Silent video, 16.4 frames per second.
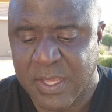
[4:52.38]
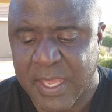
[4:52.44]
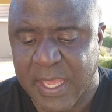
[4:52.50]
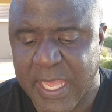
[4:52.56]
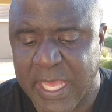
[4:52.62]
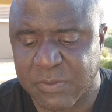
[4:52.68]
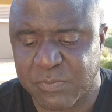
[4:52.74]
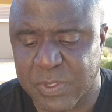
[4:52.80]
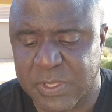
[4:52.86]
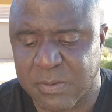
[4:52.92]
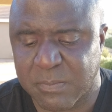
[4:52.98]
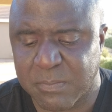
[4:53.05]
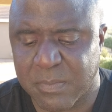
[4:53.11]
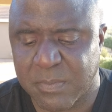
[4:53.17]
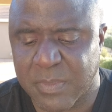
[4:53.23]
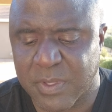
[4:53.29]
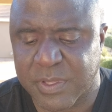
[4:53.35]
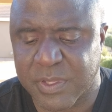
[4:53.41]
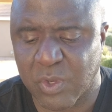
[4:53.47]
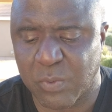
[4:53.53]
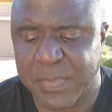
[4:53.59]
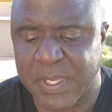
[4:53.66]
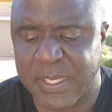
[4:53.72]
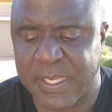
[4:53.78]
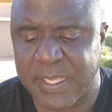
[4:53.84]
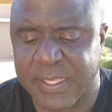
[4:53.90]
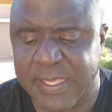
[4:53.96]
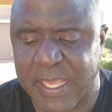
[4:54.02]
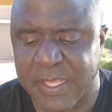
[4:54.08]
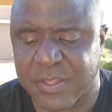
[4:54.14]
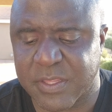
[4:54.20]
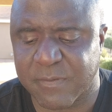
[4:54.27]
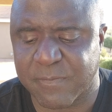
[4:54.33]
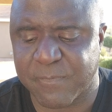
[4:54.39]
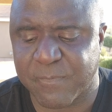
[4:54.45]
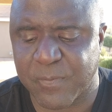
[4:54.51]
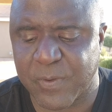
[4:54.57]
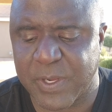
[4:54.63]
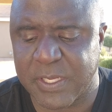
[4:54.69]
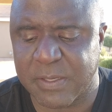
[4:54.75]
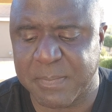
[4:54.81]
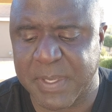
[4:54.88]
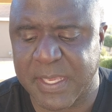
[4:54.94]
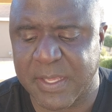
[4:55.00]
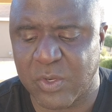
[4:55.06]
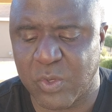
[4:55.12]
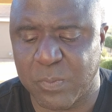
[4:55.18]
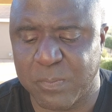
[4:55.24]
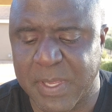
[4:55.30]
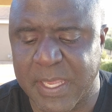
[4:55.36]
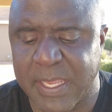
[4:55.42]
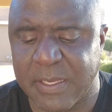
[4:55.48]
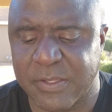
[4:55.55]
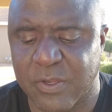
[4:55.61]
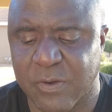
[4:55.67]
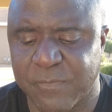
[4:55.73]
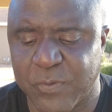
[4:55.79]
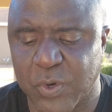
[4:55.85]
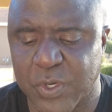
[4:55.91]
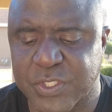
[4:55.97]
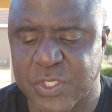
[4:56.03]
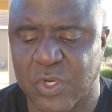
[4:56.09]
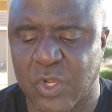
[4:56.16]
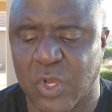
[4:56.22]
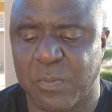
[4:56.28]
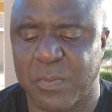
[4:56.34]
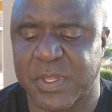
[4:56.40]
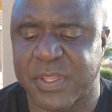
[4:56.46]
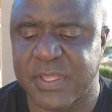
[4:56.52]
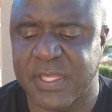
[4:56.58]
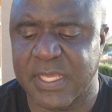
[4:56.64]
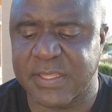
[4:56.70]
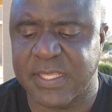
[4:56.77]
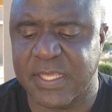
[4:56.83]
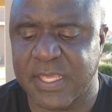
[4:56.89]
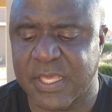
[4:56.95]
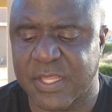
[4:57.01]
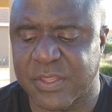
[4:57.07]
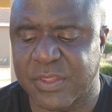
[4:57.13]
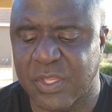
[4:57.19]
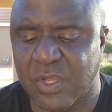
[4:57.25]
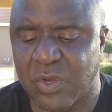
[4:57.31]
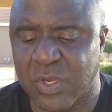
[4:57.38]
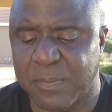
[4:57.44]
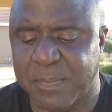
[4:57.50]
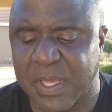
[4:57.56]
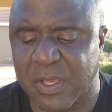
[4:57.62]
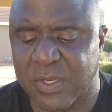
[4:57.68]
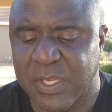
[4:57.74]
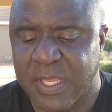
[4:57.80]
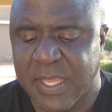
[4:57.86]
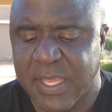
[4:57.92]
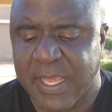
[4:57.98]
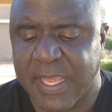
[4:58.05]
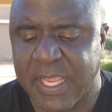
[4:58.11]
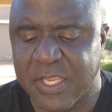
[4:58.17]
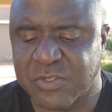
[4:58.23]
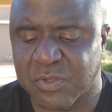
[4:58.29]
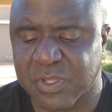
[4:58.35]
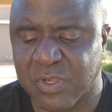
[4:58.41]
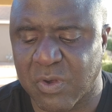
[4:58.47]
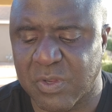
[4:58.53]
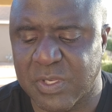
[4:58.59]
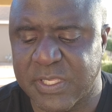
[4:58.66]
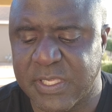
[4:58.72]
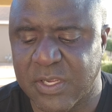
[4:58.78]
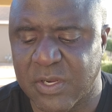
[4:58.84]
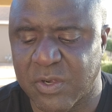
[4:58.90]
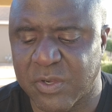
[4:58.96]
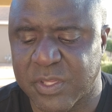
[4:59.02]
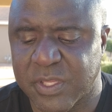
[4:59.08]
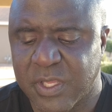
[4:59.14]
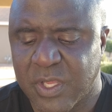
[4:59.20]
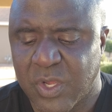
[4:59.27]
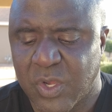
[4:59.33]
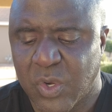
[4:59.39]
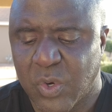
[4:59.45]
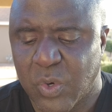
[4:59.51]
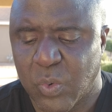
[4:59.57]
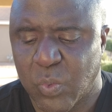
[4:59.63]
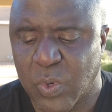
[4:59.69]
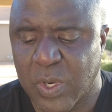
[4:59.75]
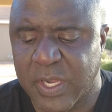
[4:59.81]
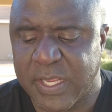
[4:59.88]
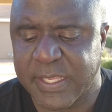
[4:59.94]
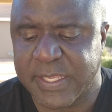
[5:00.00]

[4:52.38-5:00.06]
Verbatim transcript: As with so many cases of freedmen who made their fortune, almost nothing is known about Angel's early years, where he